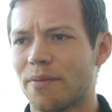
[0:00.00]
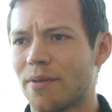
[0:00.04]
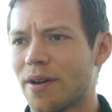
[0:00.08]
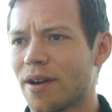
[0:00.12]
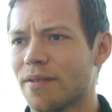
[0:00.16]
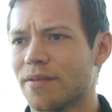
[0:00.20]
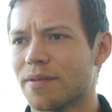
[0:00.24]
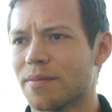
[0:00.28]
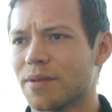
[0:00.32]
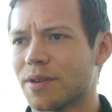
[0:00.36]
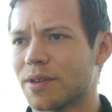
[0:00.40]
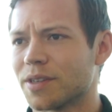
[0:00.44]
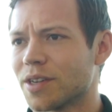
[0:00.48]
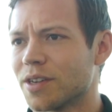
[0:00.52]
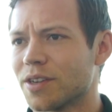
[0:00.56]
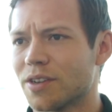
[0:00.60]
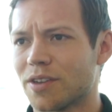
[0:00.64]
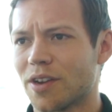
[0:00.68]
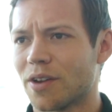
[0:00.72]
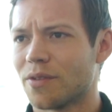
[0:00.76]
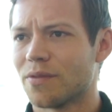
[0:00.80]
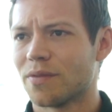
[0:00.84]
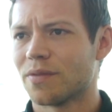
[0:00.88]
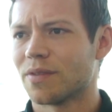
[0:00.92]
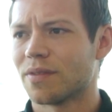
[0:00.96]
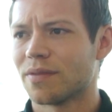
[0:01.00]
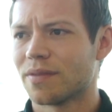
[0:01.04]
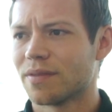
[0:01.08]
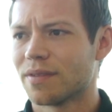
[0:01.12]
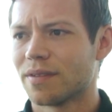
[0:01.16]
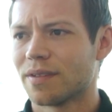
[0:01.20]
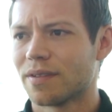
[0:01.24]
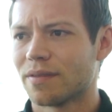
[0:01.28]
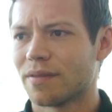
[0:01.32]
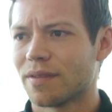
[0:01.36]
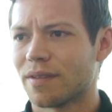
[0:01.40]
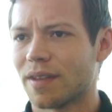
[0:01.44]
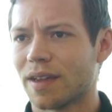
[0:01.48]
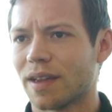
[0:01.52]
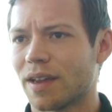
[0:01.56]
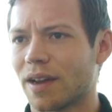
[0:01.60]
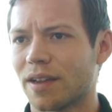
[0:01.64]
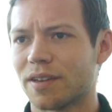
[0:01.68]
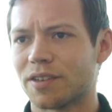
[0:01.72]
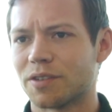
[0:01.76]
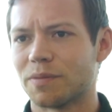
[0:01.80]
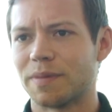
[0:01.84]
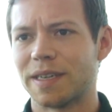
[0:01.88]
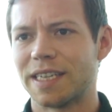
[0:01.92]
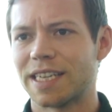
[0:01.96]
private because I don't think
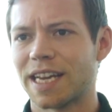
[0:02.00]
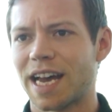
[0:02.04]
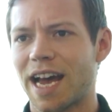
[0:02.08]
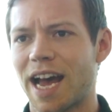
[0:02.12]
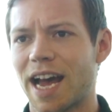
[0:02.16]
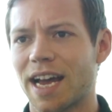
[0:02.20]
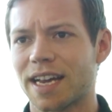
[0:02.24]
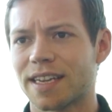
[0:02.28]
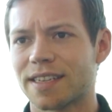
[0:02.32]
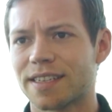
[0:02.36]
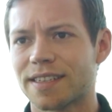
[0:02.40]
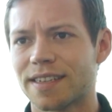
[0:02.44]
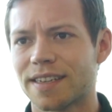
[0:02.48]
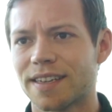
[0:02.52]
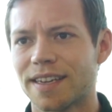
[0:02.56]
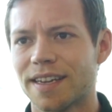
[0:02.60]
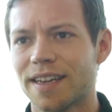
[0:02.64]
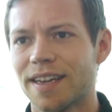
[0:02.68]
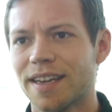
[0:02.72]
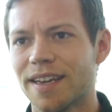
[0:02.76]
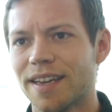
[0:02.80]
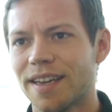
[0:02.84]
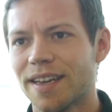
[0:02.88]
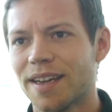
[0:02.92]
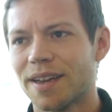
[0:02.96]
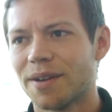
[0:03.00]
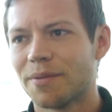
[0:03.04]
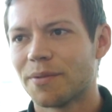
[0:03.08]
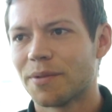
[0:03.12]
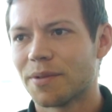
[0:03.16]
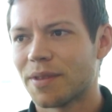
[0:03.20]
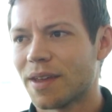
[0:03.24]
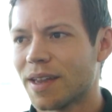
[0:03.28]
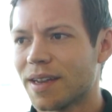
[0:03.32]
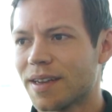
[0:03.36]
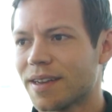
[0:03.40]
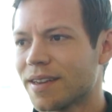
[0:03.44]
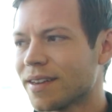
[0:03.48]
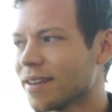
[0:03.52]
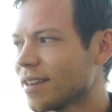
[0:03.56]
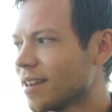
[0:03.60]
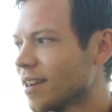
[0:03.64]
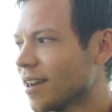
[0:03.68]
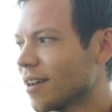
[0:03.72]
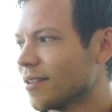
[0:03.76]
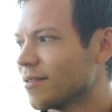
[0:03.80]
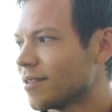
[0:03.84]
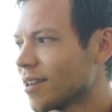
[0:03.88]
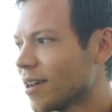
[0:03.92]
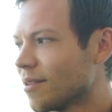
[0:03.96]
I should be taxed. Well, then,
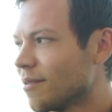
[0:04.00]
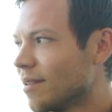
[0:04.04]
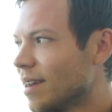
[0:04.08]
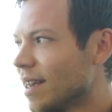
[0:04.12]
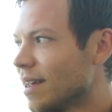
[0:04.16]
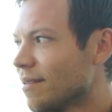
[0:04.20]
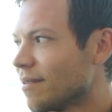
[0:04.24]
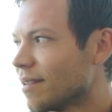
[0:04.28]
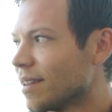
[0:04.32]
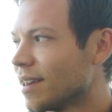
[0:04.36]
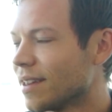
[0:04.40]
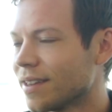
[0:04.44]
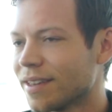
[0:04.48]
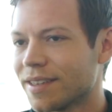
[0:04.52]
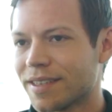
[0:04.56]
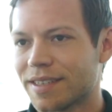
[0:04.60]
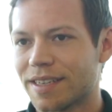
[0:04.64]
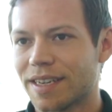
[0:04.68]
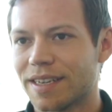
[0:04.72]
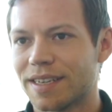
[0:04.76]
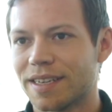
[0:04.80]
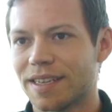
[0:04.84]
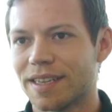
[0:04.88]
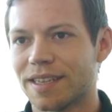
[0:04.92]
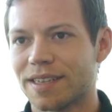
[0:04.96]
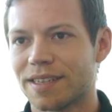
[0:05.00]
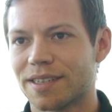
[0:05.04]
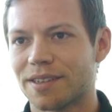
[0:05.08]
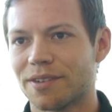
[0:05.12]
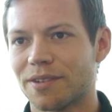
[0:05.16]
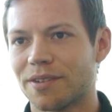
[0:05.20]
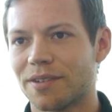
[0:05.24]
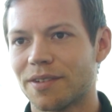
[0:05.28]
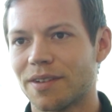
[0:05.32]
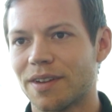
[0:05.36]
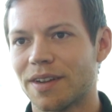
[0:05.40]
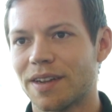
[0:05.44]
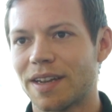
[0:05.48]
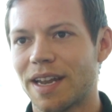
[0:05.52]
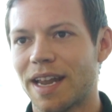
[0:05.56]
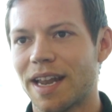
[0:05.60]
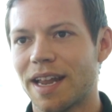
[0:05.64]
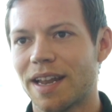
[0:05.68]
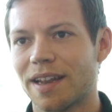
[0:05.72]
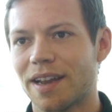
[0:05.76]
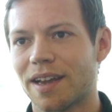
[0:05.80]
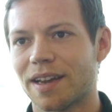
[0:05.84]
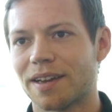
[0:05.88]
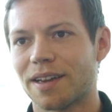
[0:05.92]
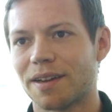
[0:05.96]
you know, don't live in a city that's got
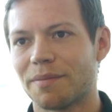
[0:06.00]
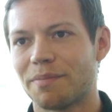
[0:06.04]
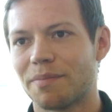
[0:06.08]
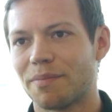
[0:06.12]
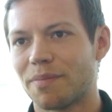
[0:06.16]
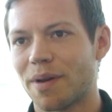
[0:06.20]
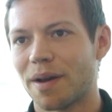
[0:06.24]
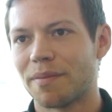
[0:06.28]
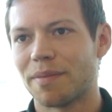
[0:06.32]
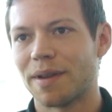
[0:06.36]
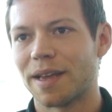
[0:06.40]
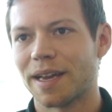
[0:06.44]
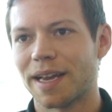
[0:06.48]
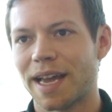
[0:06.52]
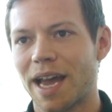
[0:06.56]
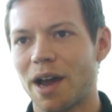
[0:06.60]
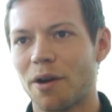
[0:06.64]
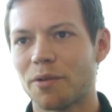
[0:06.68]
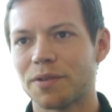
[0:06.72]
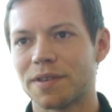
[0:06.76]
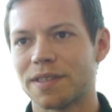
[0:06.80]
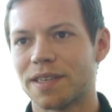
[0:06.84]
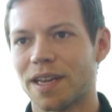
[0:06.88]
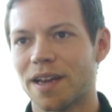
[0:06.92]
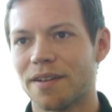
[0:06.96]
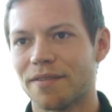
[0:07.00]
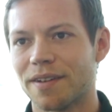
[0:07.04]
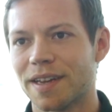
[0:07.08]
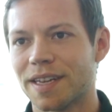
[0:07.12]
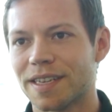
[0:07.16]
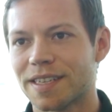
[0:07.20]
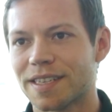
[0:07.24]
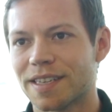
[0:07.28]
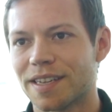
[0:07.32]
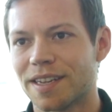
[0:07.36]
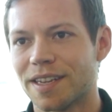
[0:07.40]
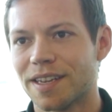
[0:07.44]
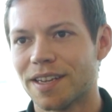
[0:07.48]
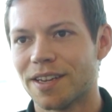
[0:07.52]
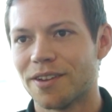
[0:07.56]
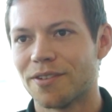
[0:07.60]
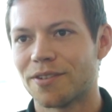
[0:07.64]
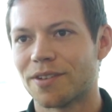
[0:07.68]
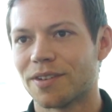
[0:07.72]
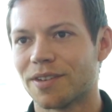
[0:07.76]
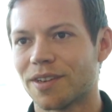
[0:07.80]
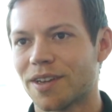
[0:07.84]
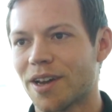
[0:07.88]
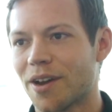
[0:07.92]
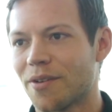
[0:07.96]
like a public health service that you
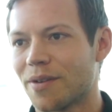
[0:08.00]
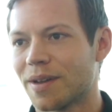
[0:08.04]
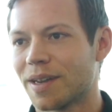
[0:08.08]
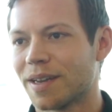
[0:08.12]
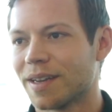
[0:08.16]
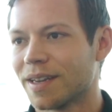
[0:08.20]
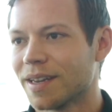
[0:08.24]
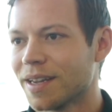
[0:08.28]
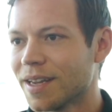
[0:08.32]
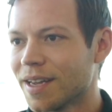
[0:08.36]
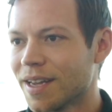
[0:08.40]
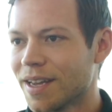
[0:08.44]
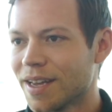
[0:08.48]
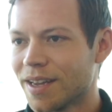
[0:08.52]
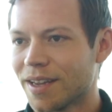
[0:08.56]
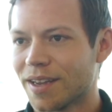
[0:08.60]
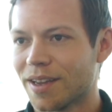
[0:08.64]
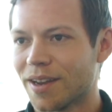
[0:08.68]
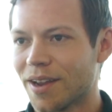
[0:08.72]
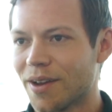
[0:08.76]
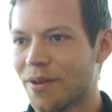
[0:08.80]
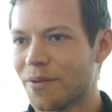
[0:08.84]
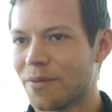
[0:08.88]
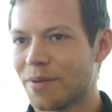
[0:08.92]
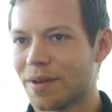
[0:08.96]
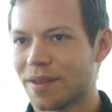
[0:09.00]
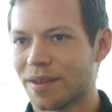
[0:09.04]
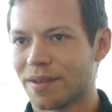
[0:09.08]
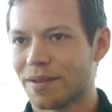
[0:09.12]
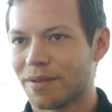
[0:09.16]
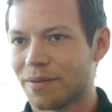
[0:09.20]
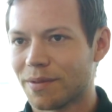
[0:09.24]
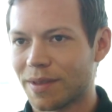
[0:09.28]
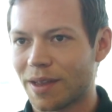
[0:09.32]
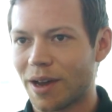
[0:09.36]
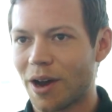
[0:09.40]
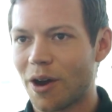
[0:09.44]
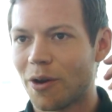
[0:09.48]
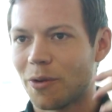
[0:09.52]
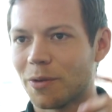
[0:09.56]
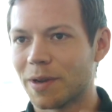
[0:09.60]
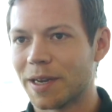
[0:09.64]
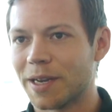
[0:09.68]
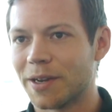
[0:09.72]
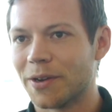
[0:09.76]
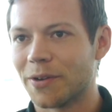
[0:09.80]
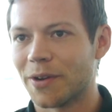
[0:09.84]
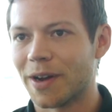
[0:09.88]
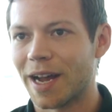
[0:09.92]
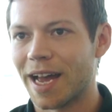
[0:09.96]
can go in, you know, with a, with a hole
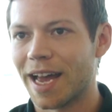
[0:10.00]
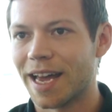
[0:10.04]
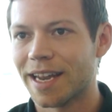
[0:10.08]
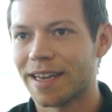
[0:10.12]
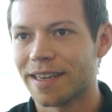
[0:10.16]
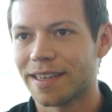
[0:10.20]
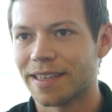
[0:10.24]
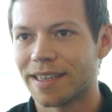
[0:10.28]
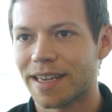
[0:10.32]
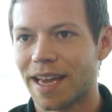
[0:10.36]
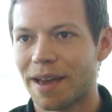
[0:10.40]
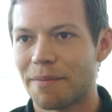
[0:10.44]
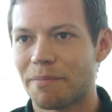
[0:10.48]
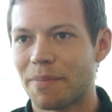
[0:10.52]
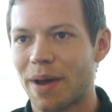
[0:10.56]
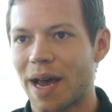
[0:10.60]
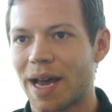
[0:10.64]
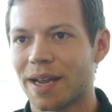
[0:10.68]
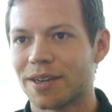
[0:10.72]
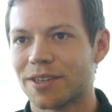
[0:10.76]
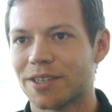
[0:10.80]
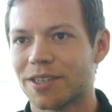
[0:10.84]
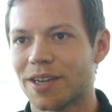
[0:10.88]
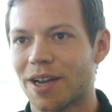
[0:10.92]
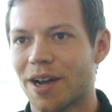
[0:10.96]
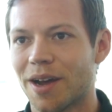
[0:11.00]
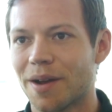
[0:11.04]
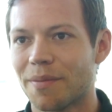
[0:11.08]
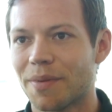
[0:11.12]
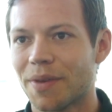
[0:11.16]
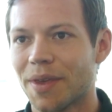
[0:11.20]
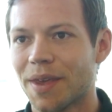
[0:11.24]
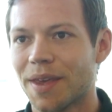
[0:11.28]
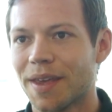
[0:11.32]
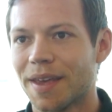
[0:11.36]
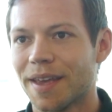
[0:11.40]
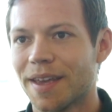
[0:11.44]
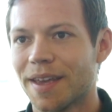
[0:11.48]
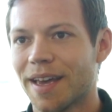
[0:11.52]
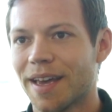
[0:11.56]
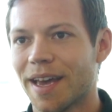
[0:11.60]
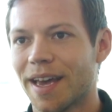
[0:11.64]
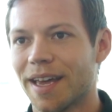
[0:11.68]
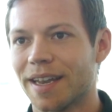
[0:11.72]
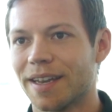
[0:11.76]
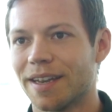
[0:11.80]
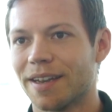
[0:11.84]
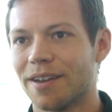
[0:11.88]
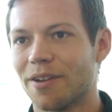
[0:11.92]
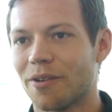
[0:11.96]
in your head and get patched up
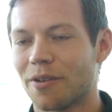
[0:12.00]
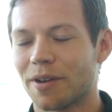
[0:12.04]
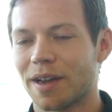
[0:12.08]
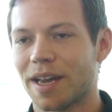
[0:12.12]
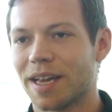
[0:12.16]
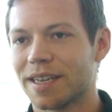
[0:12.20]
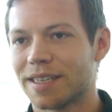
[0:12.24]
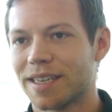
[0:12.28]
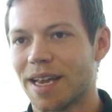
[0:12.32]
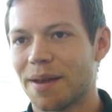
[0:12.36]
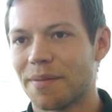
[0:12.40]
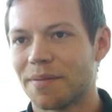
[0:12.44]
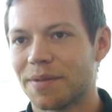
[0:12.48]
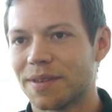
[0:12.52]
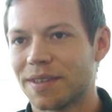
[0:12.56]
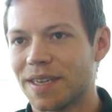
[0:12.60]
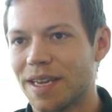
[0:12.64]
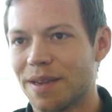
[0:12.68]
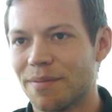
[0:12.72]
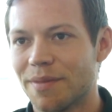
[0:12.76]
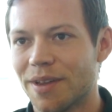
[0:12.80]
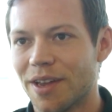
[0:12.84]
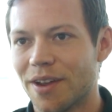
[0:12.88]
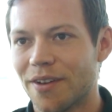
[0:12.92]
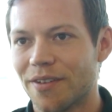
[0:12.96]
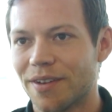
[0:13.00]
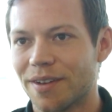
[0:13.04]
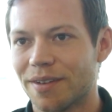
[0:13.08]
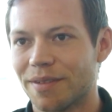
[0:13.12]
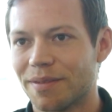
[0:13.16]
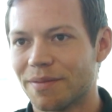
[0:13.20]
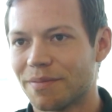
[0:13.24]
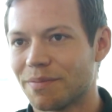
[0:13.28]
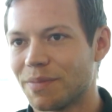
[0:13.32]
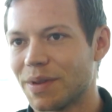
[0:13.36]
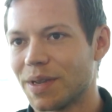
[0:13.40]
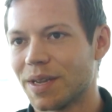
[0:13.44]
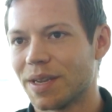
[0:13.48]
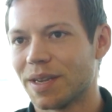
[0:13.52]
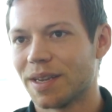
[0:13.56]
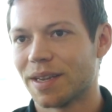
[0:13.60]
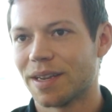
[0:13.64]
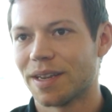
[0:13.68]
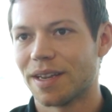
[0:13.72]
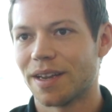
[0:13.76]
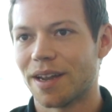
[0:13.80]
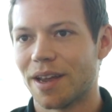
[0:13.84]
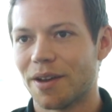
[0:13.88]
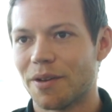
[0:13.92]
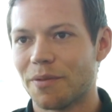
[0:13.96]
and not get septicemia and be,
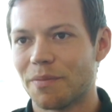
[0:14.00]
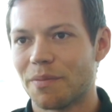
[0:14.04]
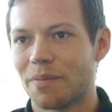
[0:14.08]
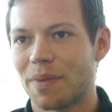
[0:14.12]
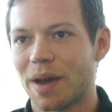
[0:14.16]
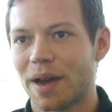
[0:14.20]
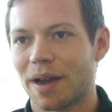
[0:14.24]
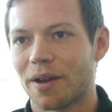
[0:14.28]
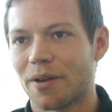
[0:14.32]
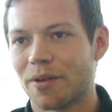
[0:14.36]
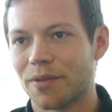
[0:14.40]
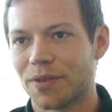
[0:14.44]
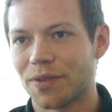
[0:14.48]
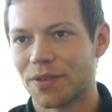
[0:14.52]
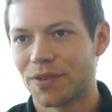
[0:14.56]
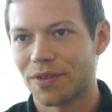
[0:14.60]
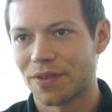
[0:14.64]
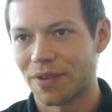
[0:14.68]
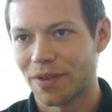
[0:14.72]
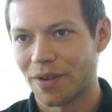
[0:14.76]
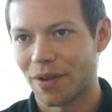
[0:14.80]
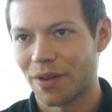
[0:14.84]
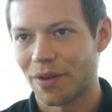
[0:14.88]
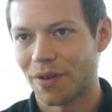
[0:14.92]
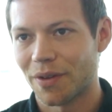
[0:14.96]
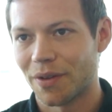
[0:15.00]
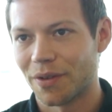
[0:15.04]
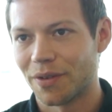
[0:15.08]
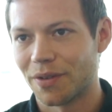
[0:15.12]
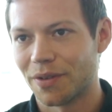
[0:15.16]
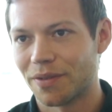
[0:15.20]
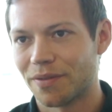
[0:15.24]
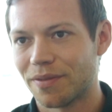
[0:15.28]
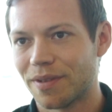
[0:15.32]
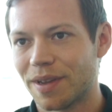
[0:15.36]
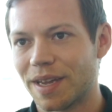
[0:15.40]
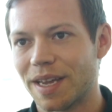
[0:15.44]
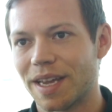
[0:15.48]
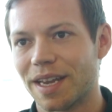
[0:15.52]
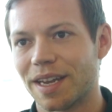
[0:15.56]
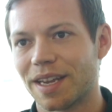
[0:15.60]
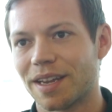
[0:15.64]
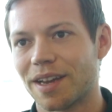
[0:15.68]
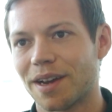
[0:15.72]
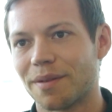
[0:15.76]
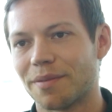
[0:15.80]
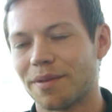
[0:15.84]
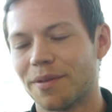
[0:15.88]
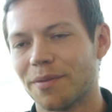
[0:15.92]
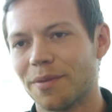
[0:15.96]
you know, back on, on your feet in a
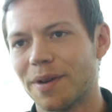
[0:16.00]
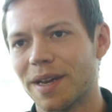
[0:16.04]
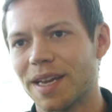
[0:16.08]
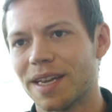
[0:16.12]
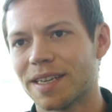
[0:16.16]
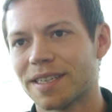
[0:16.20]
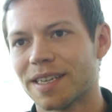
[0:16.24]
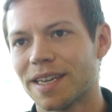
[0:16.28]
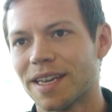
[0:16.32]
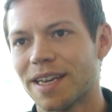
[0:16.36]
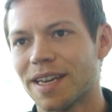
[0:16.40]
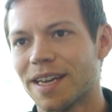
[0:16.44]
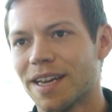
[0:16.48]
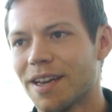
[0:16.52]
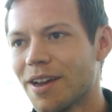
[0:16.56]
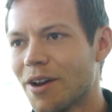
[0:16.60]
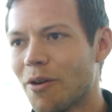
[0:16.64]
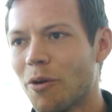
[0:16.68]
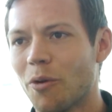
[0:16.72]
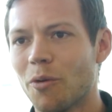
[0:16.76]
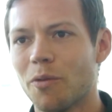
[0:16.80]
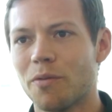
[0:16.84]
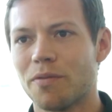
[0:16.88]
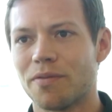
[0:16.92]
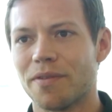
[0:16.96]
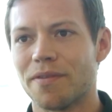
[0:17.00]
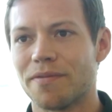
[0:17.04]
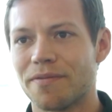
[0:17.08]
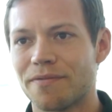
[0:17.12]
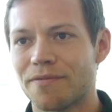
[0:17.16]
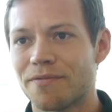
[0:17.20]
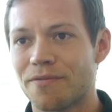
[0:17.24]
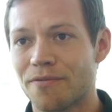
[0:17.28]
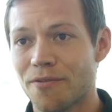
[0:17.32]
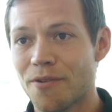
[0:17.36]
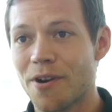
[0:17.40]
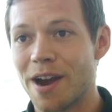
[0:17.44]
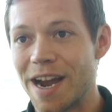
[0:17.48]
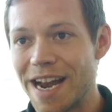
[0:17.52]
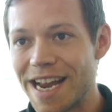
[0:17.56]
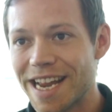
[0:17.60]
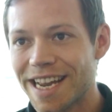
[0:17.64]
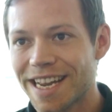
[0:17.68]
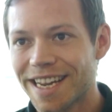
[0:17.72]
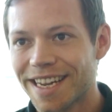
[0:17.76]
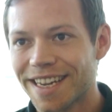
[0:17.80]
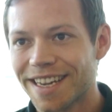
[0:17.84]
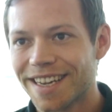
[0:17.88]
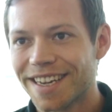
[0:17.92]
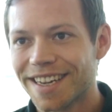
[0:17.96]
couple of weeks. All for free